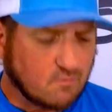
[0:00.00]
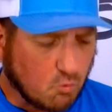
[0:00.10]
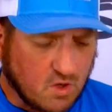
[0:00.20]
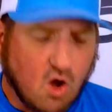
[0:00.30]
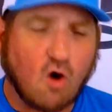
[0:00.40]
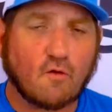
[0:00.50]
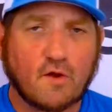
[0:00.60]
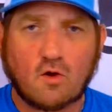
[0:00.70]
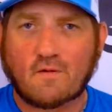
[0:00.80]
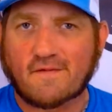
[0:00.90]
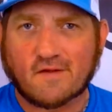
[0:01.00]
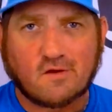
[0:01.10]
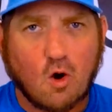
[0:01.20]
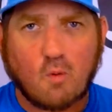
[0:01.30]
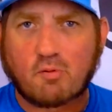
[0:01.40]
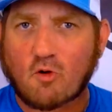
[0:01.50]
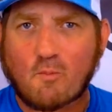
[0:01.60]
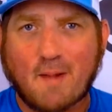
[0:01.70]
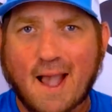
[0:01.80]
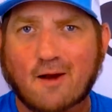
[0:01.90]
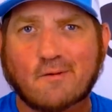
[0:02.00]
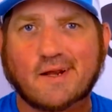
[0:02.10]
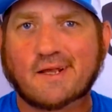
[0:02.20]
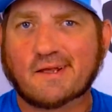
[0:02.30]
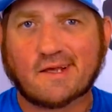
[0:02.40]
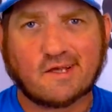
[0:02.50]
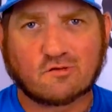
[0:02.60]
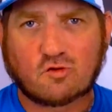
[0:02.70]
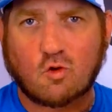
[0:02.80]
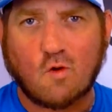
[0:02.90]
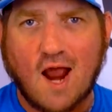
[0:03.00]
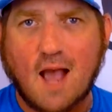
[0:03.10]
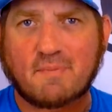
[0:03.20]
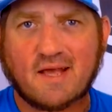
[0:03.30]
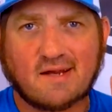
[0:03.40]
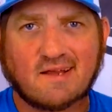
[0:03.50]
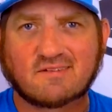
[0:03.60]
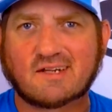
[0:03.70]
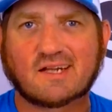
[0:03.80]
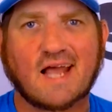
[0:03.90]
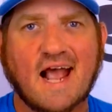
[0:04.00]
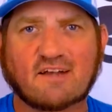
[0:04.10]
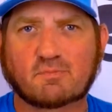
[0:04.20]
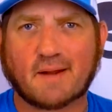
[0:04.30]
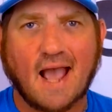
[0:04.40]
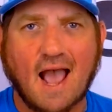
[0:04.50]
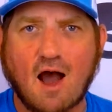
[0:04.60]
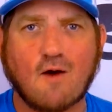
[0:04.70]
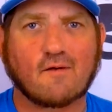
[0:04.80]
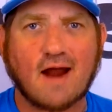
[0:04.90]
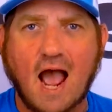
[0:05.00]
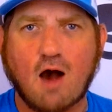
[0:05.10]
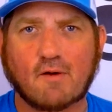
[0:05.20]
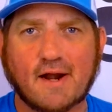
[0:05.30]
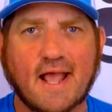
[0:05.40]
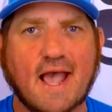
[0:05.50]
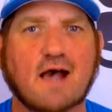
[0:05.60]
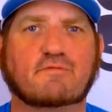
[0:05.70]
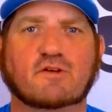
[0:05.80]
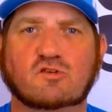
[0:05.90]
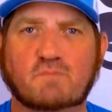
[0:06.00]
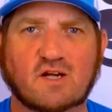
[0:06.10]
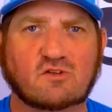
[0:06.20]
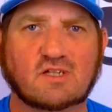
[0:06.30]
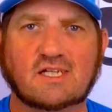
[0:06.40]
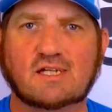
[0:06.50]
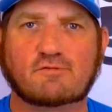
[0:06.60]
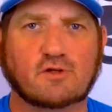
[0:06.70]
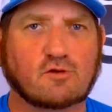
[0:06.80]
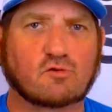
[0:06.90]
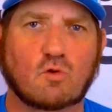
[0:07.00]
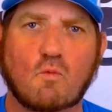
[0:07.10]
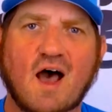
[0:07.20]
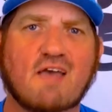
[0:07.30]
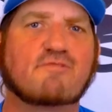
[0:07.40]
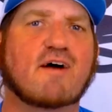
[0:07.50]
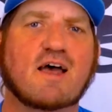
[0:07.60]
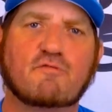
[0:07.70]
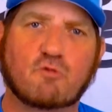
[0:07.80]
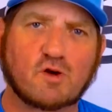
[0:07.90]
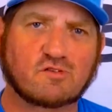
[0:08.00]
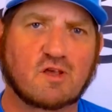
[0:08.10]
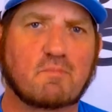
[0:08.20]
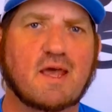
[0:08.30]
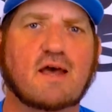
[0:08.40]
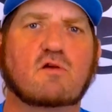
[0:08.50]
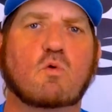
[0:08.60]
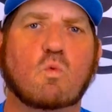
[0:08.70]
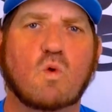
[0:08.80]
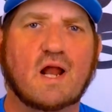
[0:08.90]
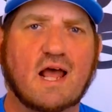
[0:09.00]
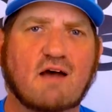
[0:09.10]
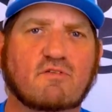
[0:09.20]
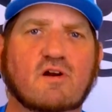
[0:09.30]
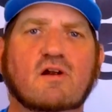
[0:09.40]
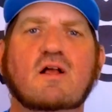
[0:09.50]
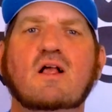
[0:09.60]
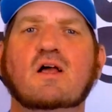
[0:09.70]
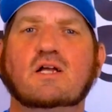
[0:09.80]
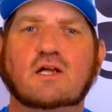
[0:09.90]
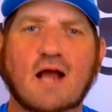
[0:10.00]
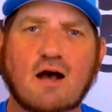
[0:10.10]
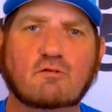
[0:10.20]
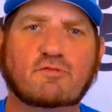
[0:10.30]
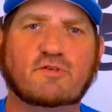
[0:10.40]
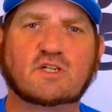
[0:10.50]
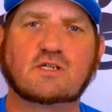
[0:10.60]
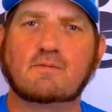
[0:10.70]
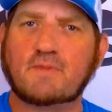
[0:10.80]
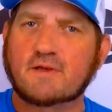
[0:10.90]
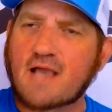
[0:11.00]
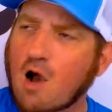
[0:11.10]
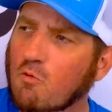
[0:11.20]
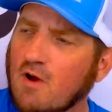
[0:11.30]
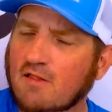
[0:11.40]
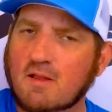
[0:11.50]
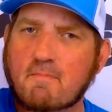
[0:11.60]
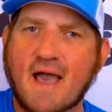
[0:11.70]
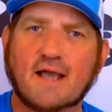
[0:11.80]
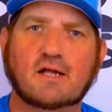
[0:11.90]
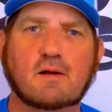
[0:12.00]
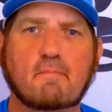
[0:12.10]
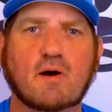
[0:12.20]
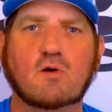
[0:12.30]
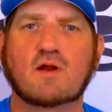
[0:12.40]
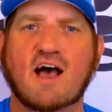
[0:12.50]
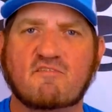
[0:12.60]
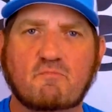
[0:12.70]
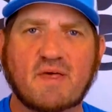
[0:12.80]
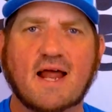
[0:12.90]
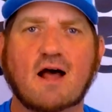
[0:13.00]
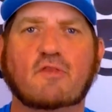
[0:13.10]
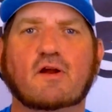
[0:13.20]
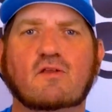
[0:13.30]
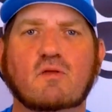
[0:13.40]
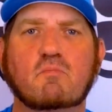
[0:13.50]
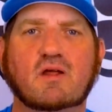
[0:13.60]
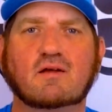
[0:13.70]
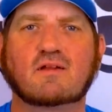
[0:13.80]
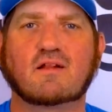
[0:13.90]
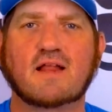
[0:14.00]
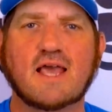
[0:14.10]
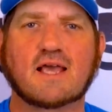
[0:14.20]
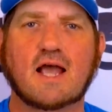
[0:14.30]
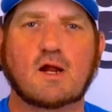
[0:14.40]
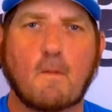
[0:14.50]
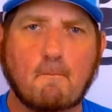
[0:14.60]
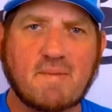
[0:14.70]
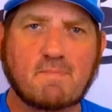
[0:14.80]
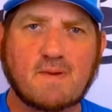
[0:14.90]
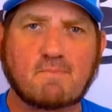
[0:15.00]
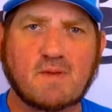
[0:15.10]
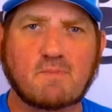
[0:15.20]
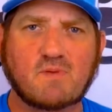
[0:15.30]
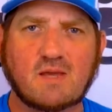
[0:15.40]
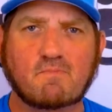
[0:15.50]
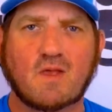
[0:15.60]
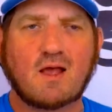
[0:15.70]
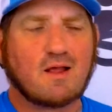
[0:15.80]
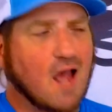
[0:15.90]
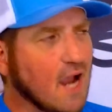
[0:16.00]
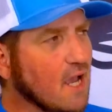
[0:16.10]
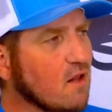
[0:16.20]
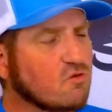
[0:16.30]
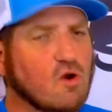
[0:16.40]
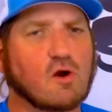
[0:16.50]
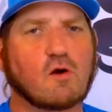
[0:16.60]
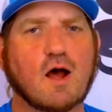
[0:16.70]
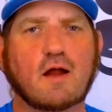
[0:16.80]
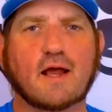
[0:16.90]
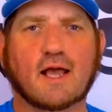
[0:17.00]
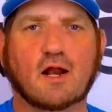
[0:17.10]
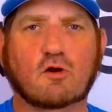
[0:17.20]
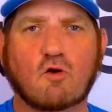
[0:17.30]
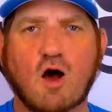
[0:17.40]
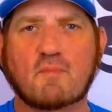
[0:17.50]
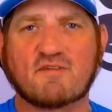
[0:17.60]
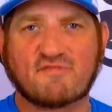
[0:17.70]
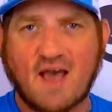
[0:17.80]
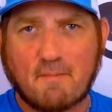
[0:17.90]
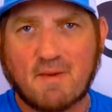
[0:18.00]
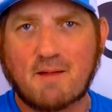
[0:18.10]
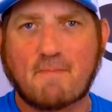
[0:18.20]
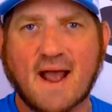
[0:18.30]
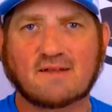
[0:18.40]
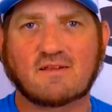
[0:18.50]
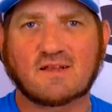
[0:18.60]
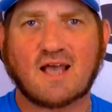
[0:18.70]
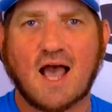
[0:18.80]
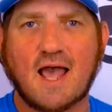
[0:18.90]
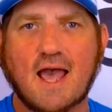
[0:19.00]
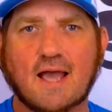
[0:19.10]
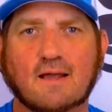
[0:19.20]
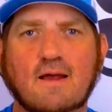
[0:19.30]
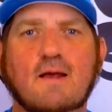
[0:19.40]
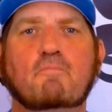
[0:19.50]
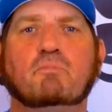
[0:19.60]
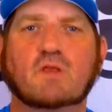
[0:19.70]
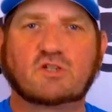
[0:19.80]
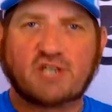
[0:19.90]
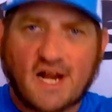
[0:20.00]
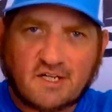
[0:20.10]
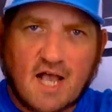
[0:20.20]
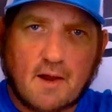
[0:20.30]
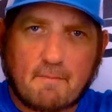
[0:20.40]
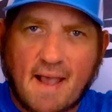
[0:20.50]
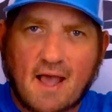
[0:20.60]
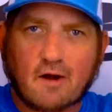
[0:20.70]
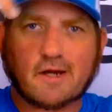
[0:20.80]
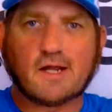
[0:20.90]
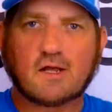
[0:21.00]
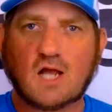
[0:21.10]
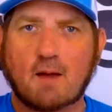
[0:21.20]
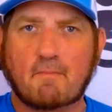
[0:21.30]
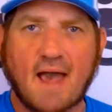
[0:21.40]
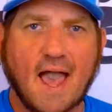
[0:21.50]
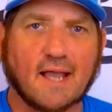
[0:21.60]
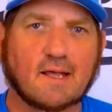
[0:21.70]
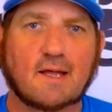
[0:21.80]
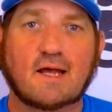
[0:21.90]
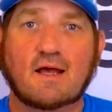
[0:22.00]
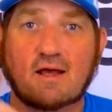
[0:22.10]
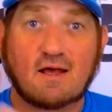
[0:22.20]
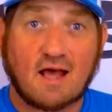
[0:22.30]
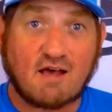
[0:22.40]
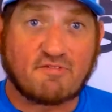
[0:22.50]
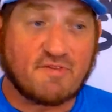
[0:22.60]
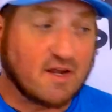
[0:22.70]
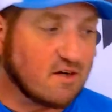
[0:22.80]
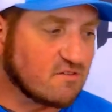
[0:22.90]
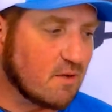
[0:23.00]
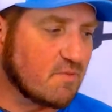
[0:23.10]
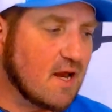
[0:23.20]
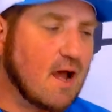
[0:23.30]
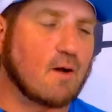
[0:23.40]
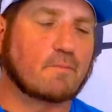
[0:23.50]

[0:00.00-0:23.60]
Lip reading: We all know that the GoPro battery is crap. It doesn't last but an hour, hour and a half, especially if you're using Wi-Fi, voice command, whatever. You're out fishing, you got one at the back of your boat. I've been out there in the middle of the lake. I hear beep, beep, beep, beep. I got to turn around. I got to crawl my fat butt back to the kayak, change out a battery, and come back. I figured something out.